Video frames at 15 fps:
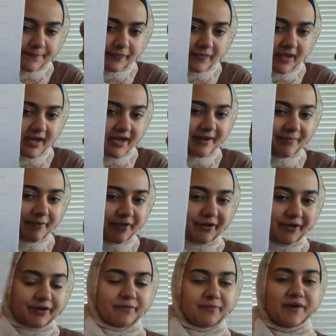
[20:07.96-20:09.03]
On number
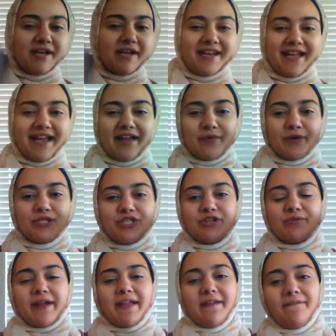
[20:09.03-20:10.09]
31, I want you to
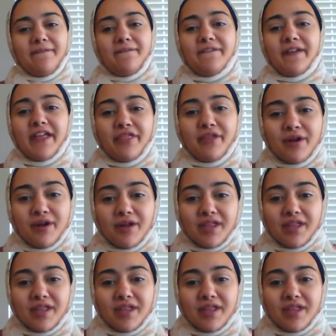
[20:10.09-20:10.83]
write feather,